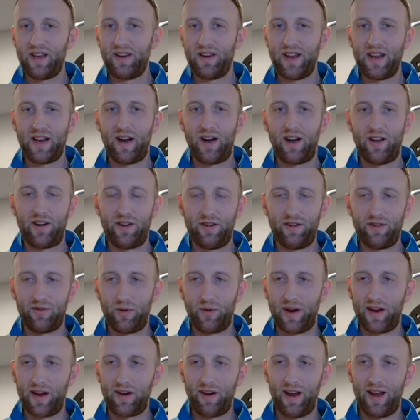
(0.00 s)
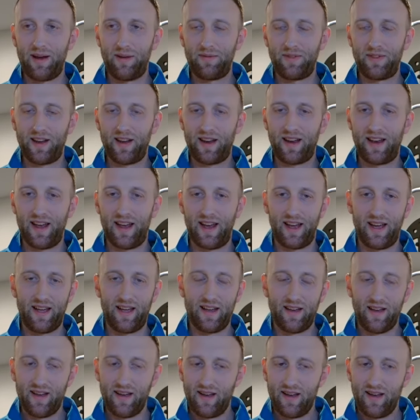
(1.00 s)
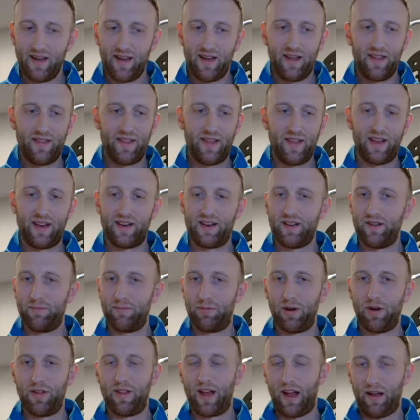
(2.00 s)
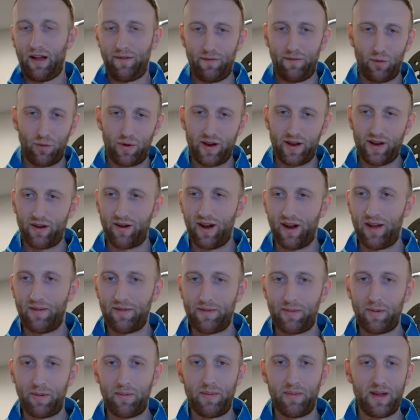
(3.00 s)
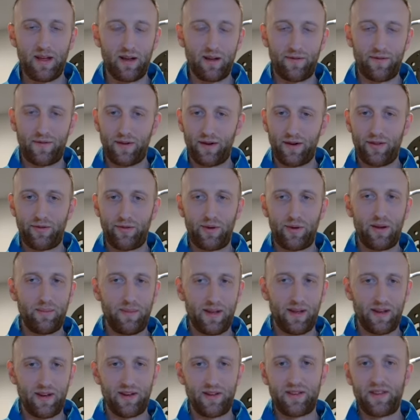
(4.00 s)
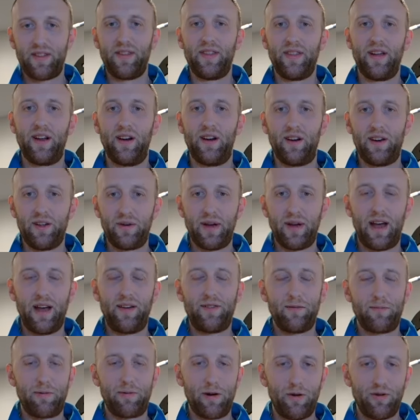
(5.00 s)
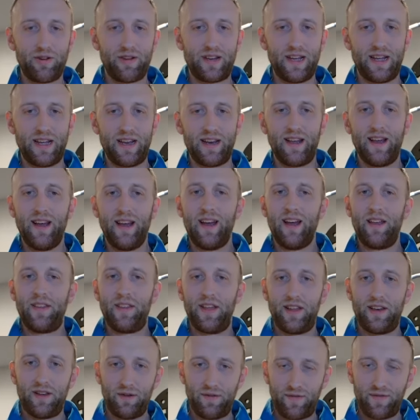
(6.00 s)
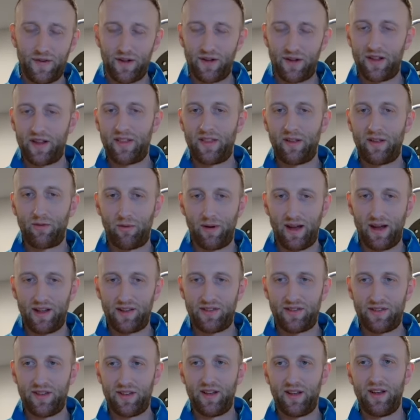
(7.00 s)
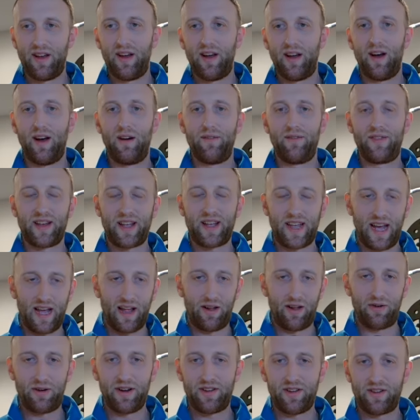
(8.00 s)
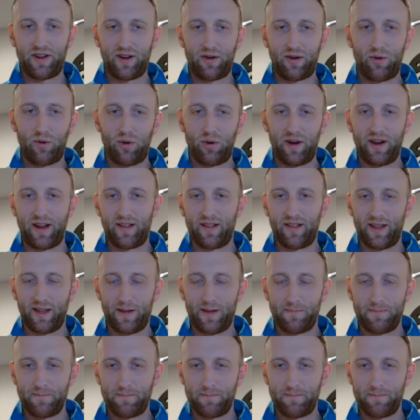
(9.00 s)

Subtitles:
you need 120 grams in a day. Then you put like 40 grams per meal for your 3 meals, and there you have your protein. Then you fill in the rest of the calories accordingly.